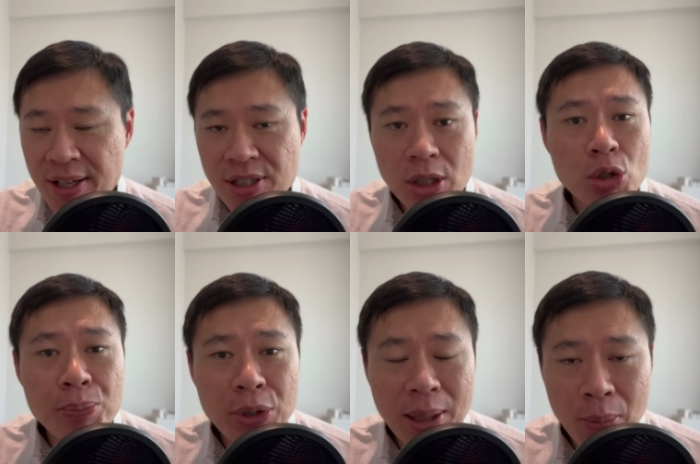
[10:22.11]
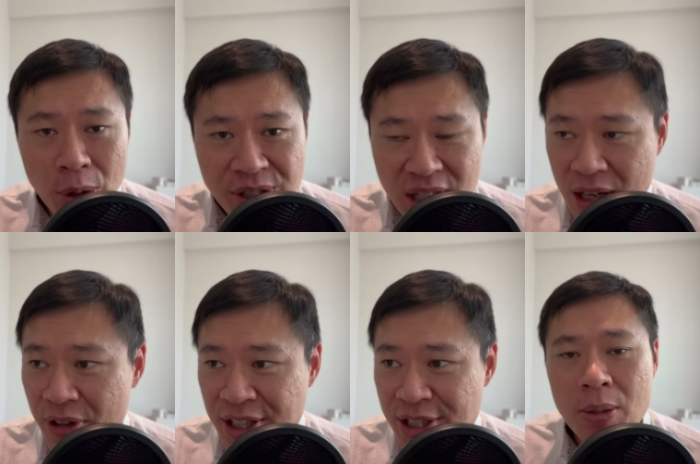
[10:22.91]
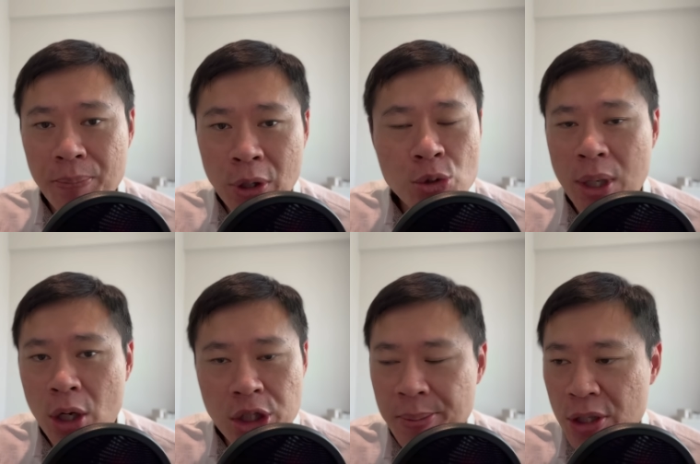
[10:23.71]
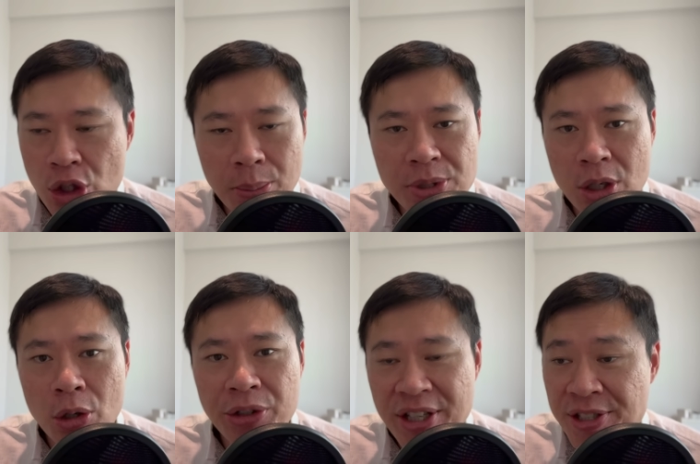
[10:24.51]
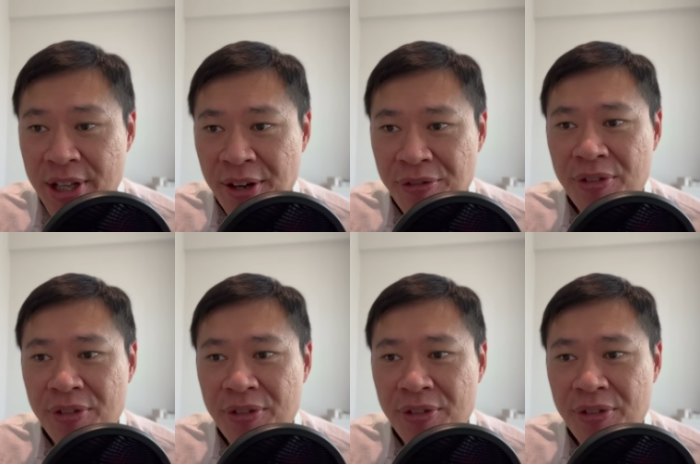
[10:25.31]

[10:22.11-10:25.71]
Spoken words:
start to build up more savings because we are concerned about job security and stuff.